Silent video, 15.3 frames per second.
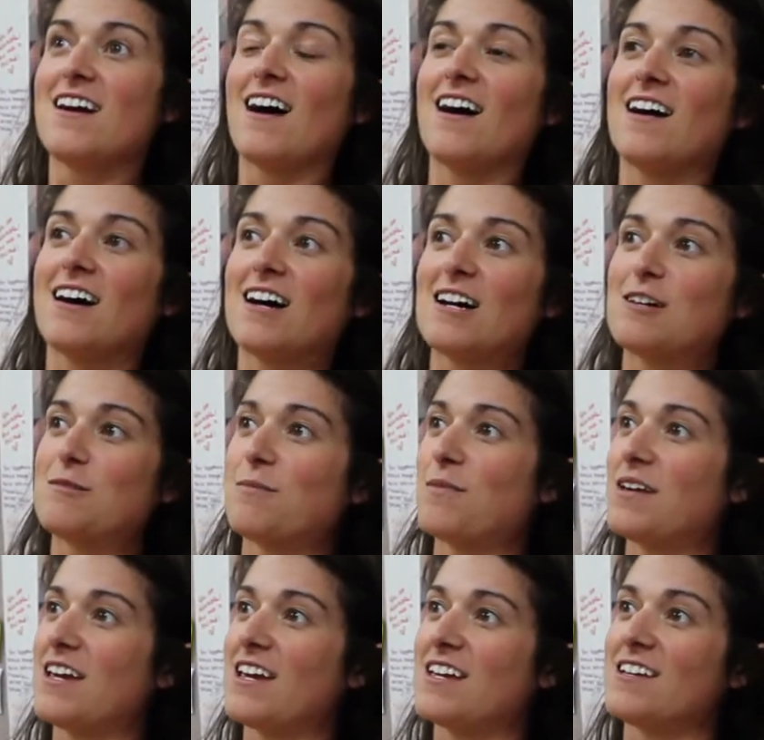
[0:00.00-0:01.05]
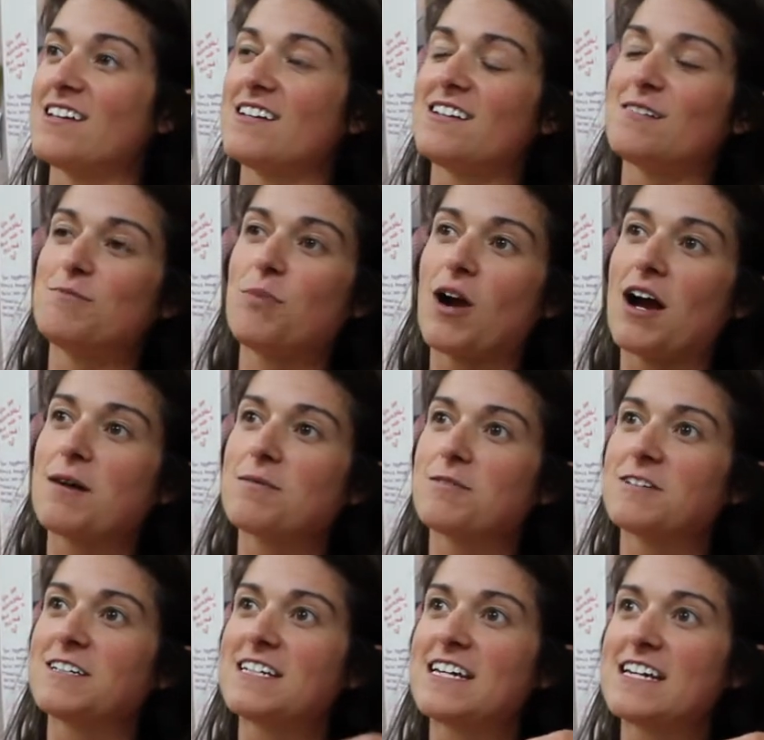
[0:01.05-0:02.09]
In
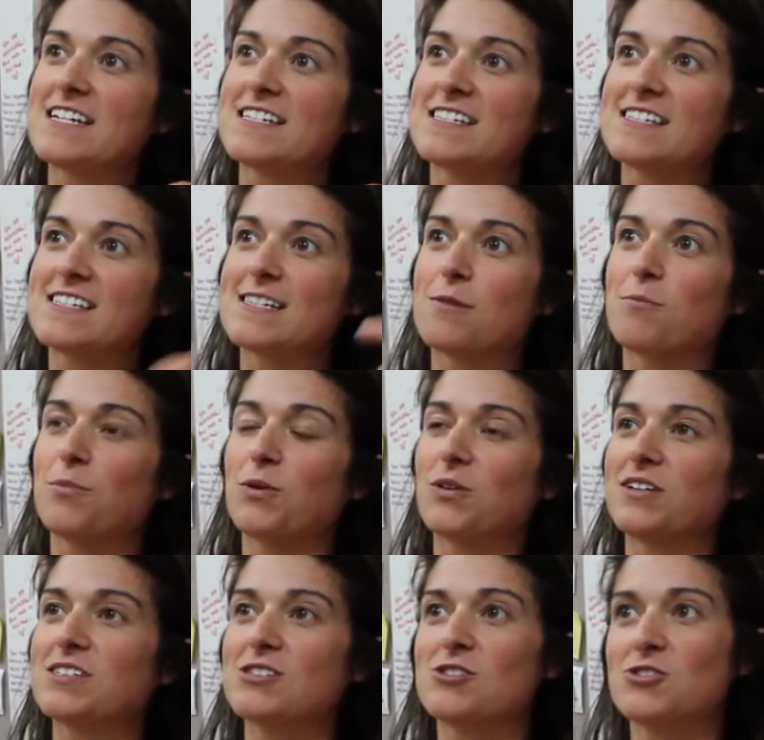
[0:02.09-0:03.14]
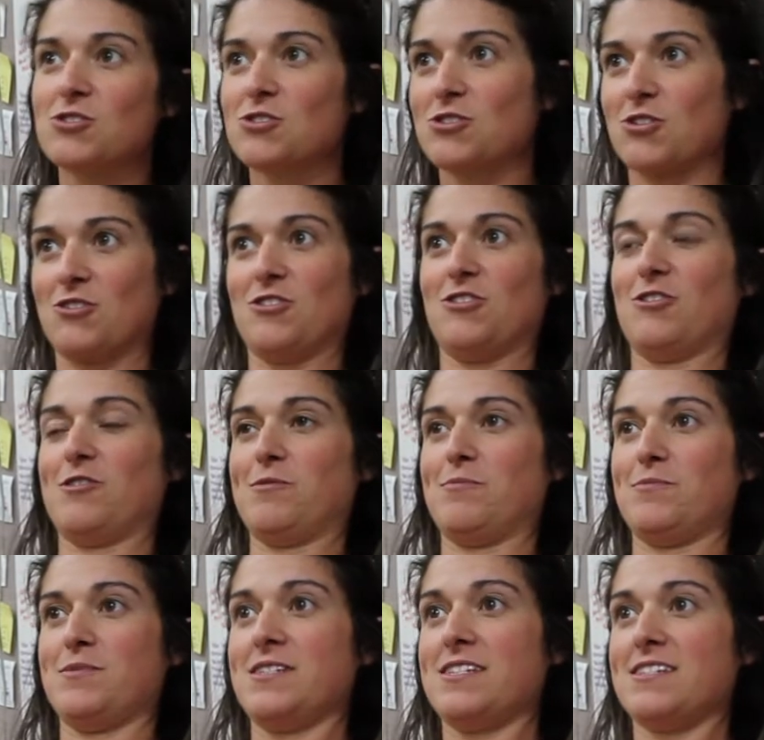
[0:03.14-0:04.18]
probably simplest
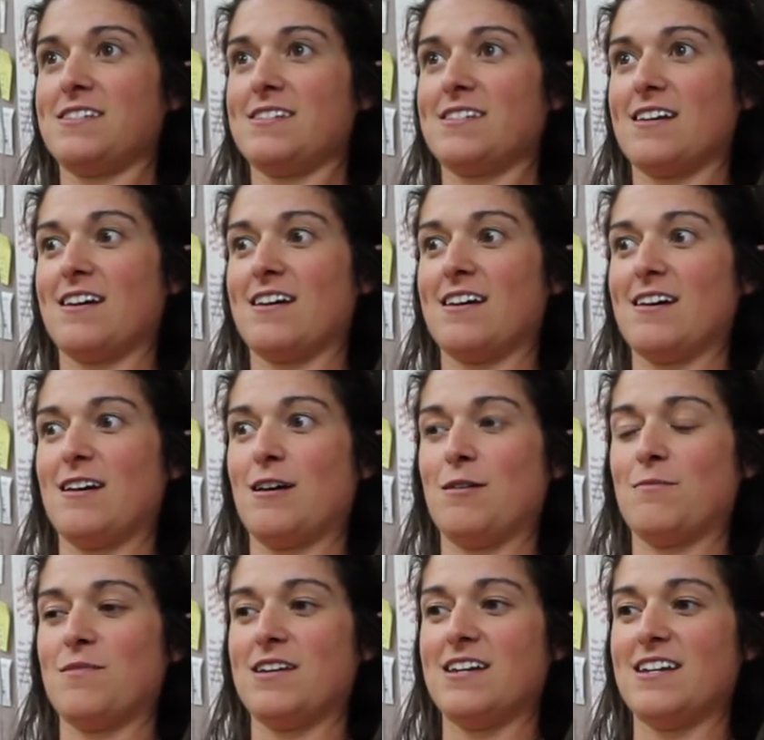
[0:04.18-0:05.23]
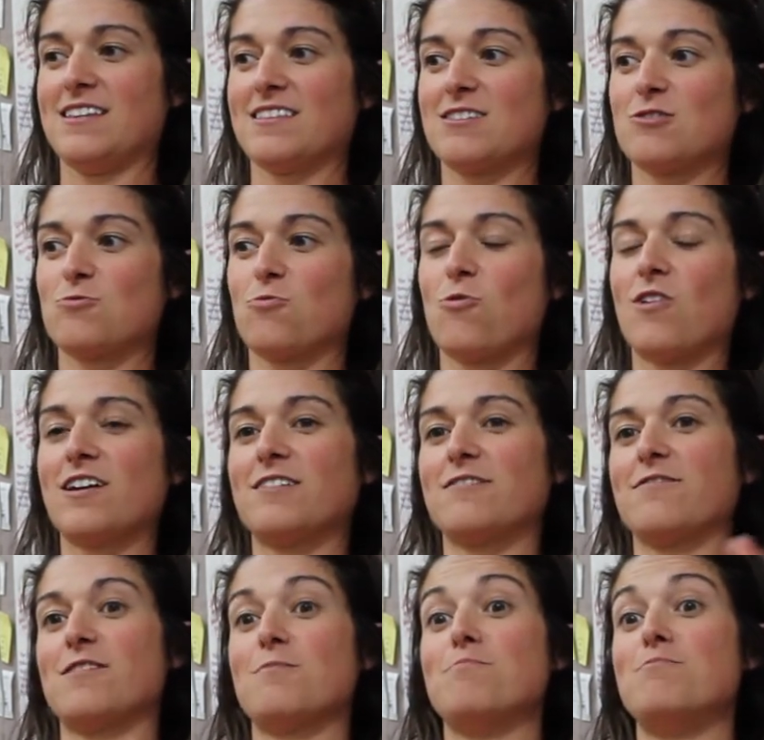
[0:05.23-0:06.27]
terms, it's one
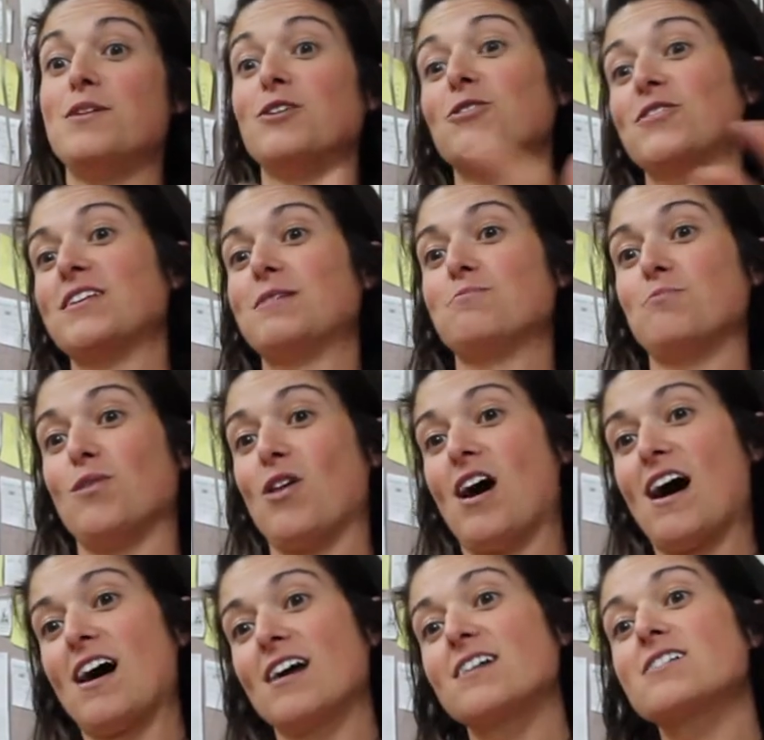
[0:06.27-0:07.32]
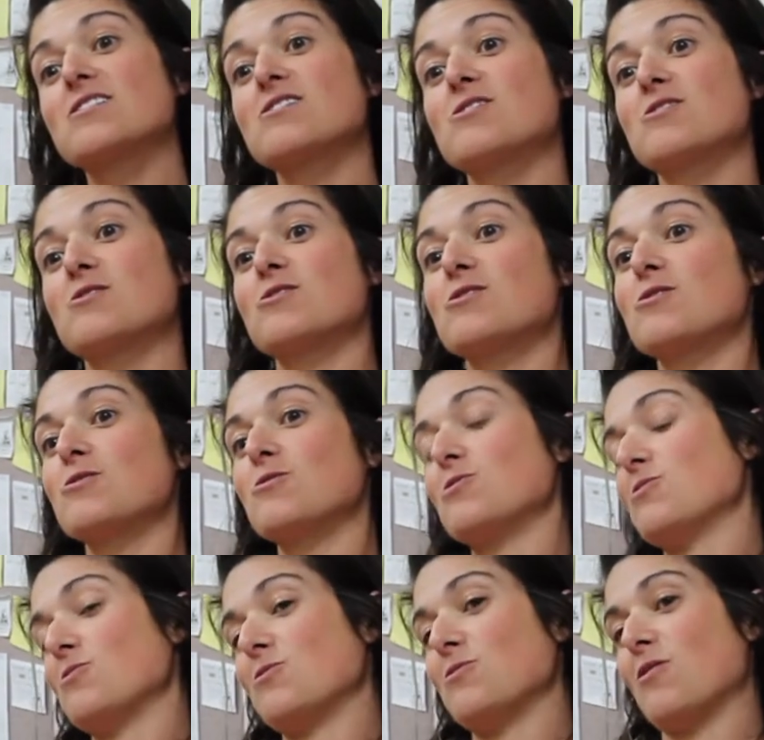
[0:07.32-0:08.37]
of the building blocks
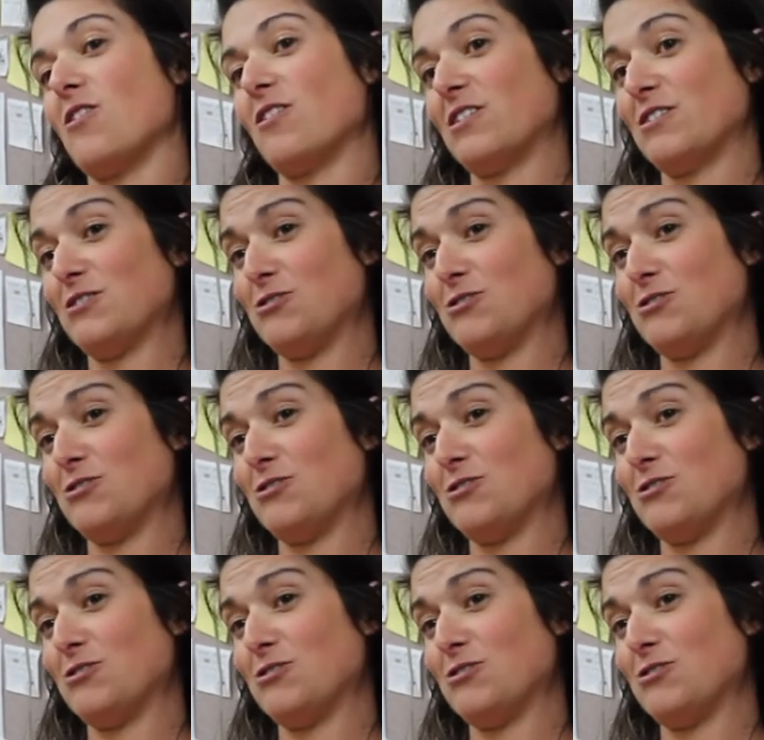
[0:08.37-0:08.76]
to our